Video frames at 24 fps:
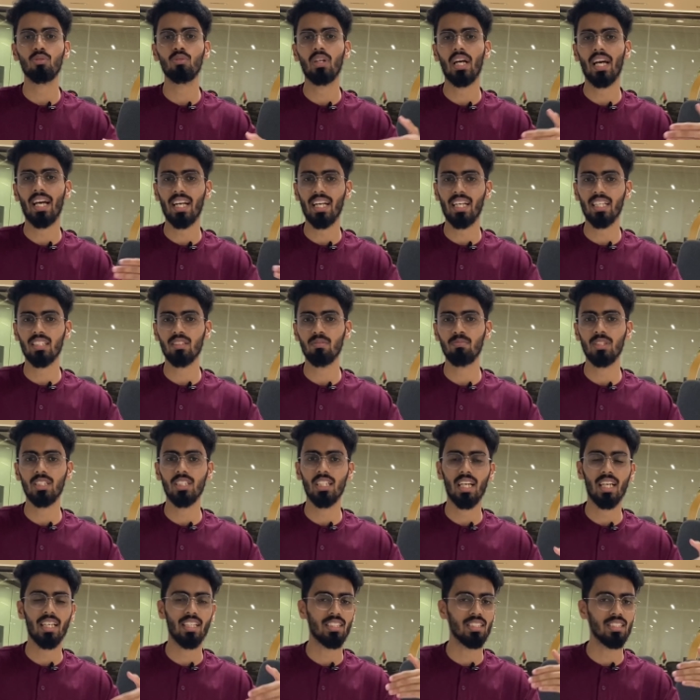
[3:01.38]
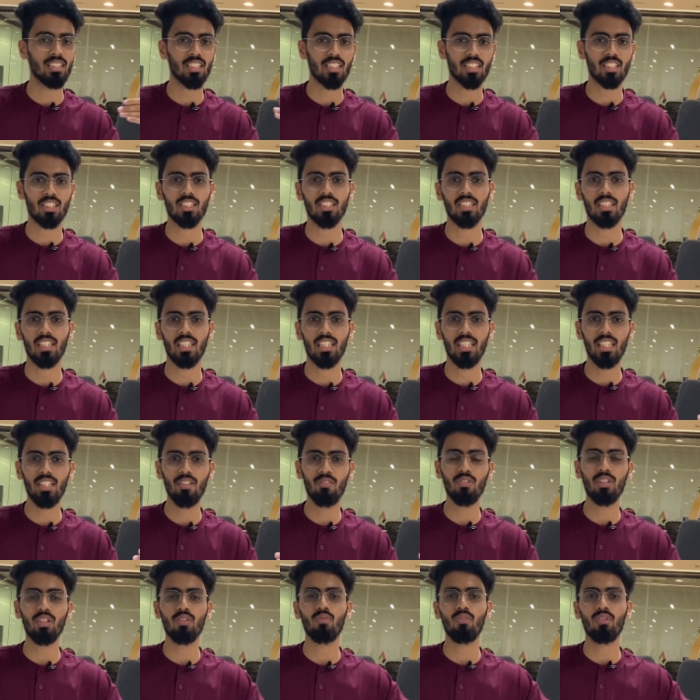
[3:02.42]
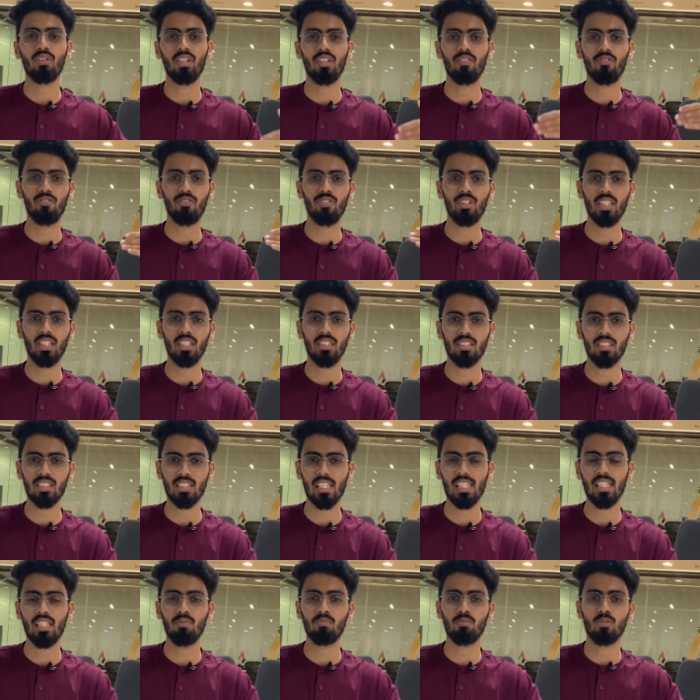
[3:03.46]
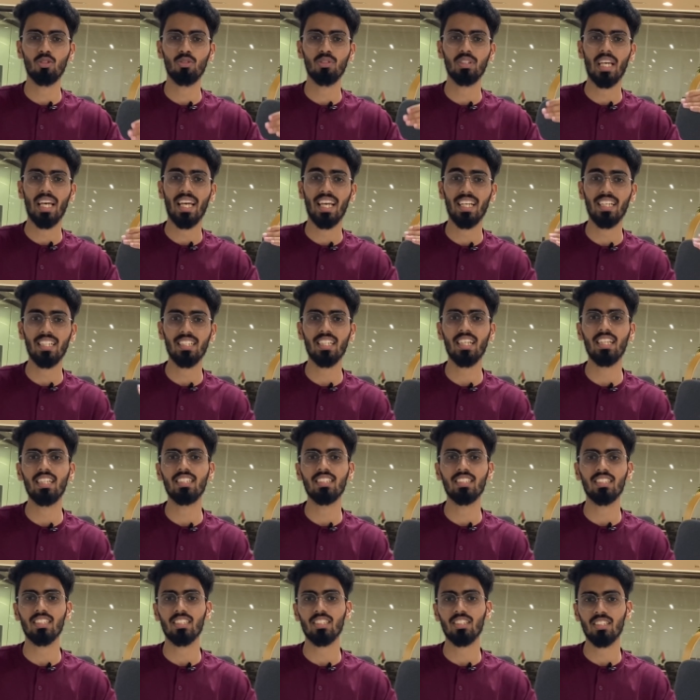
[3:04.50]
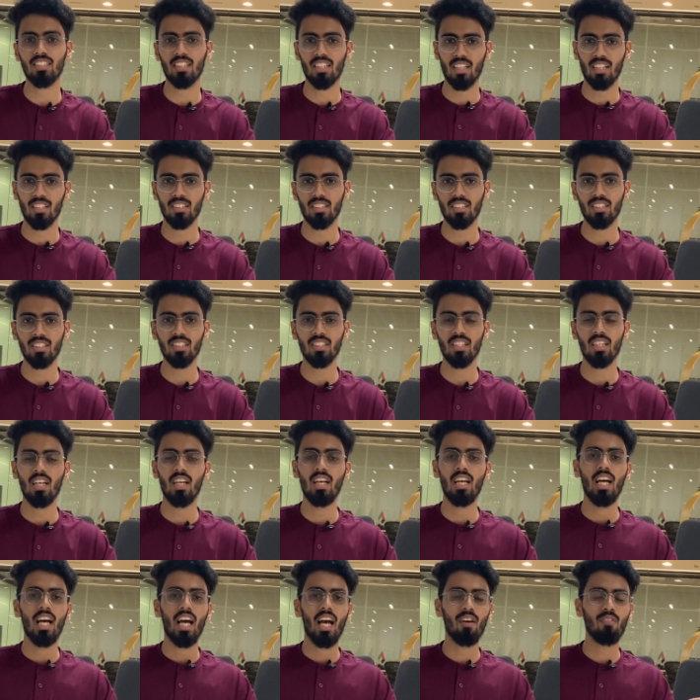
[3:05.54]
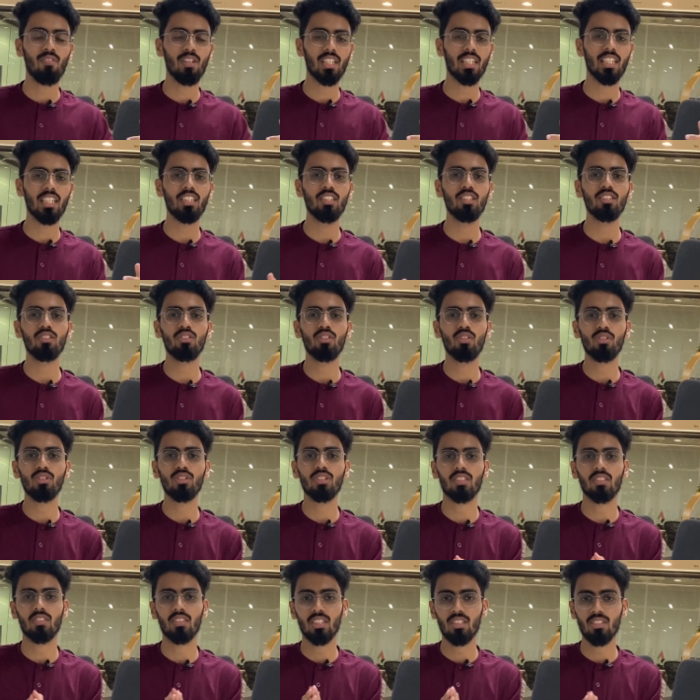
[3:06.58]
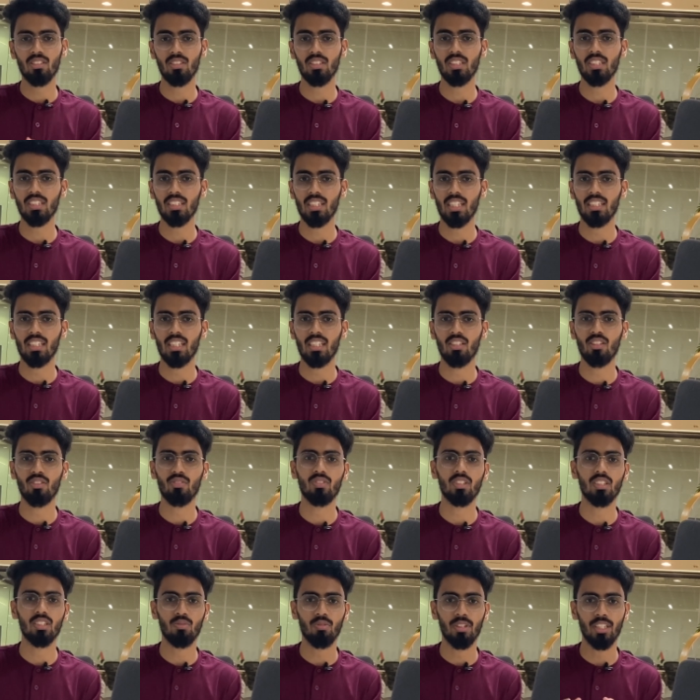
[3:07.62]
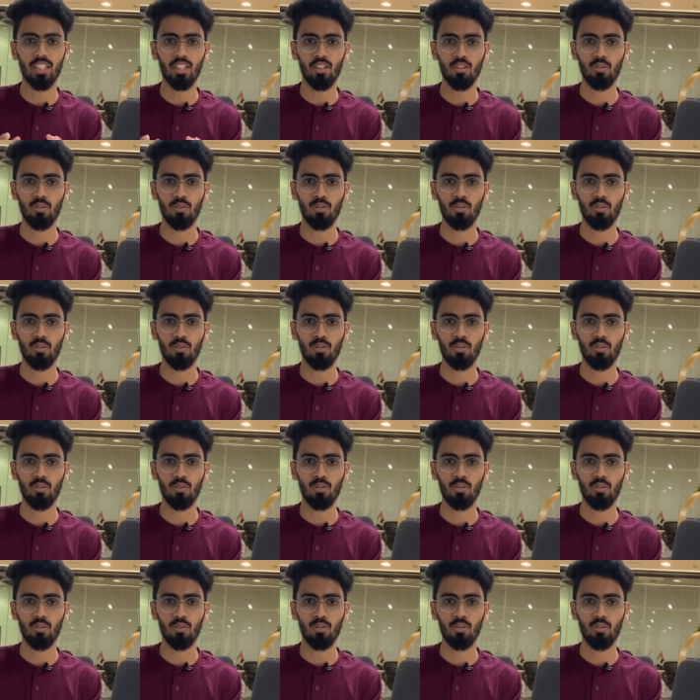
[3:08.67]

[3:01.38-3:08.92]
anatomy and dissection, even if we sleep through the entire dissection classes. And we'll get to those resources at the end of this video.